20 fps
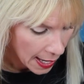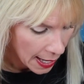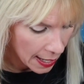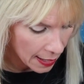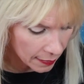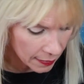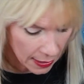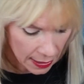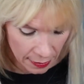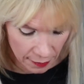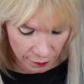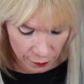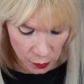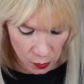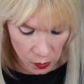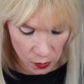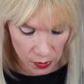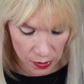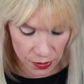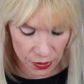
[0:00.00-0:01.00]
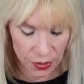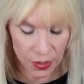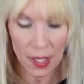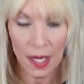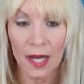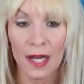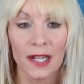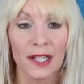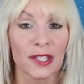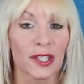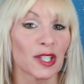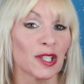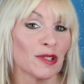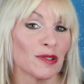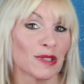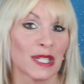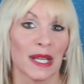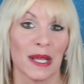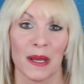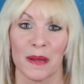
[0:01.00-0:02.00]
And then of course uh,
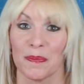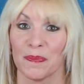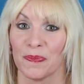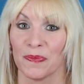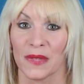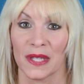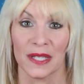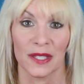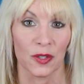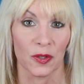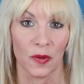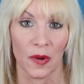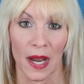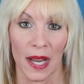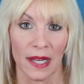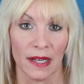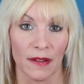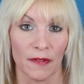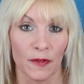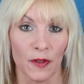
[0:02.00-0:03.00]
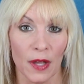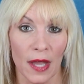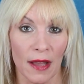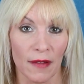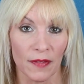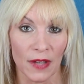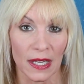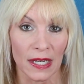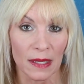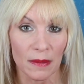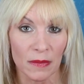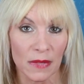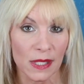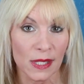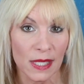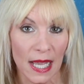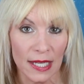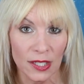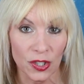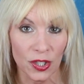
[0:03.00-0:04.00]
Q-tip is great. If you have any
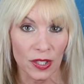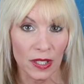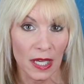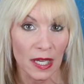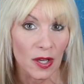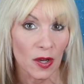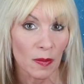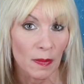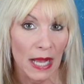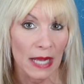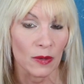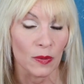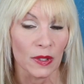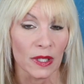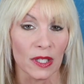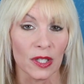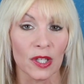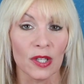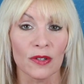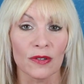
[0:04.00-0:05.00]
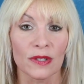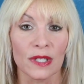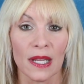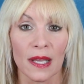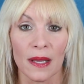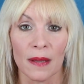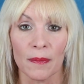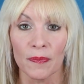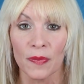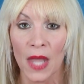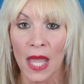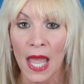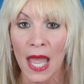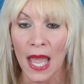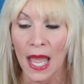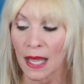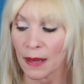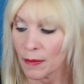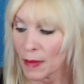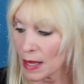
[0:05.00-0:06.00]
mistakes, you can go back with a Q-tip
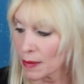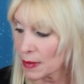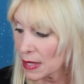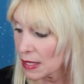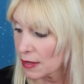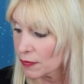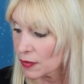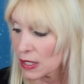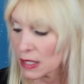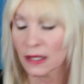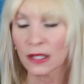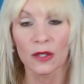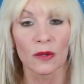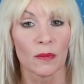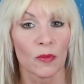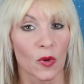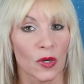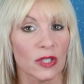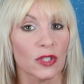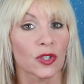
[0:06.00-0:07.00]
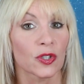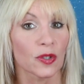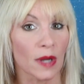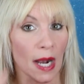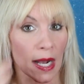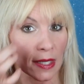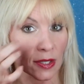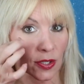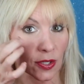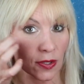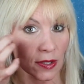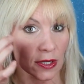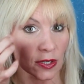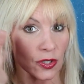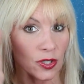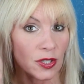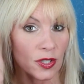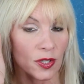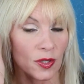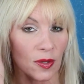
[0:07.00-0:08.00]
and maybe even a little moisturizer
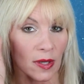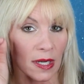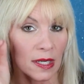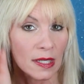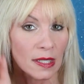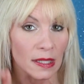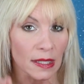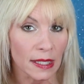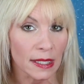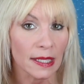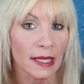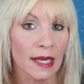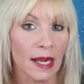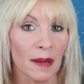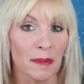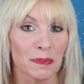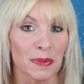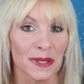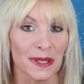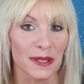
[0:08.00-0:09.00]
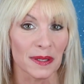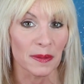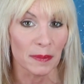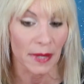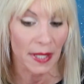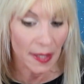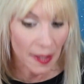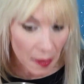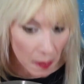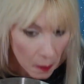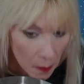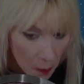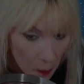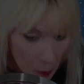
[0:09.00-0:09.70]
and just sort of clean it up a little bit.